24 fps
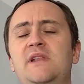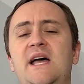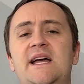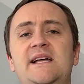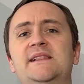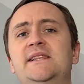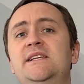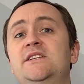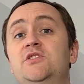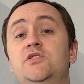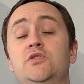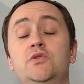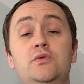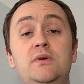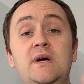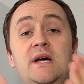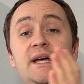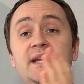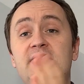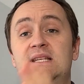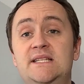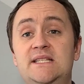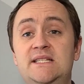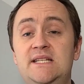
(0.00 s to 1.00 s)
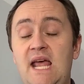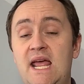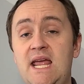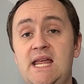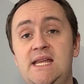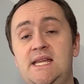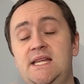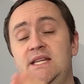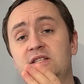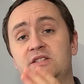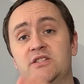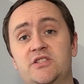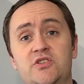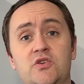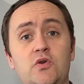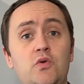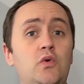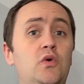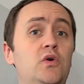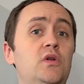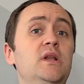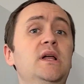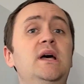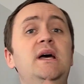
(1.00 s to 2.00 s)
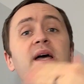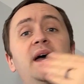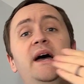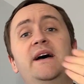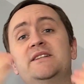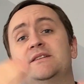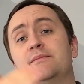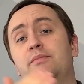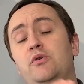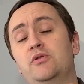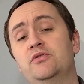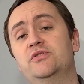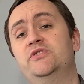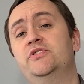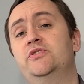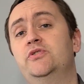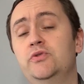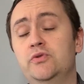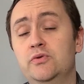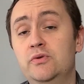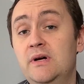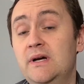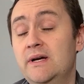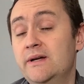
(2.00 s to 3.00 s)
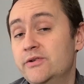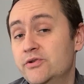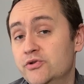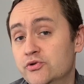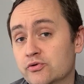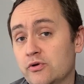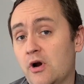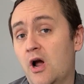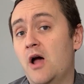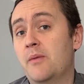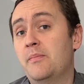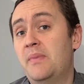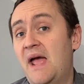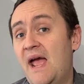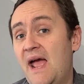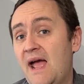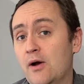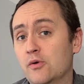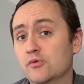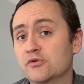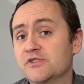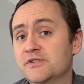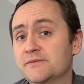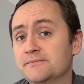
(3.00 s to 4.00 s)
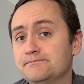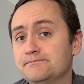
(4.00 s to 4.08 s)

likely to stay in school as opposed to drop out.